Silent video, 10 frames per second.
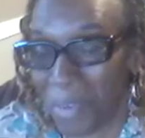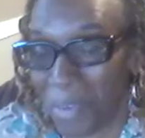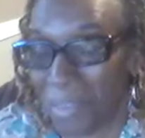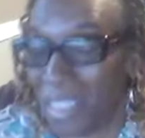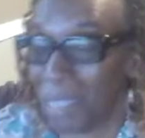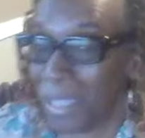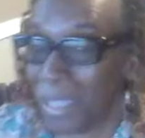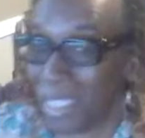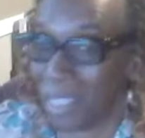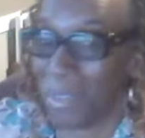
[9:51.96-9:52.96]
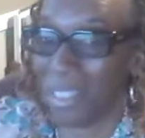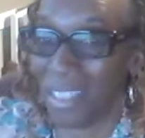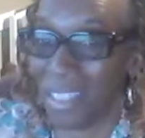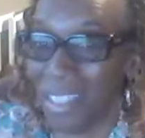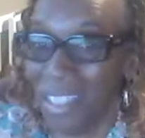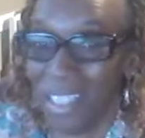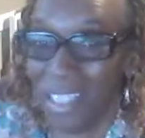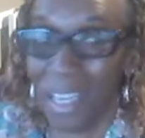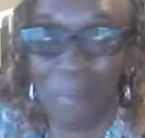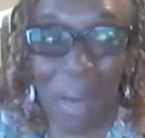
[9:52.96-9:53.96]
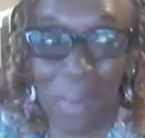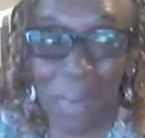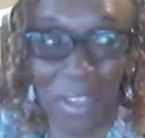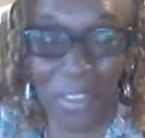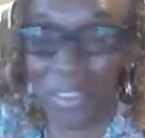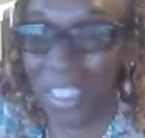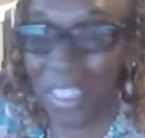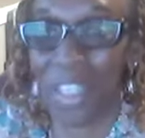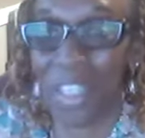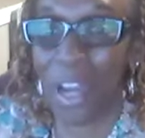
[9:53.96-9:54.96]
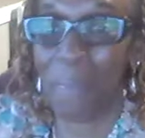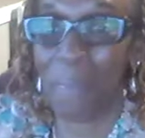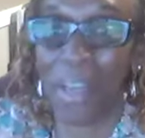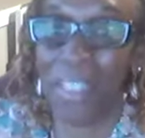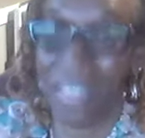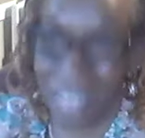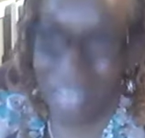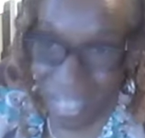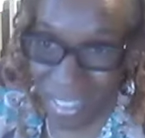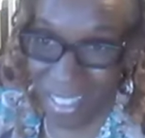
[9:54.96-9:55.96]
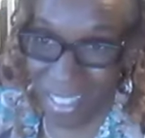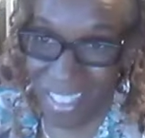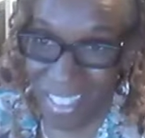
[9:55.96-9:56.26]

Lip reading: women, and especially with like my mother doesn't talk about anything.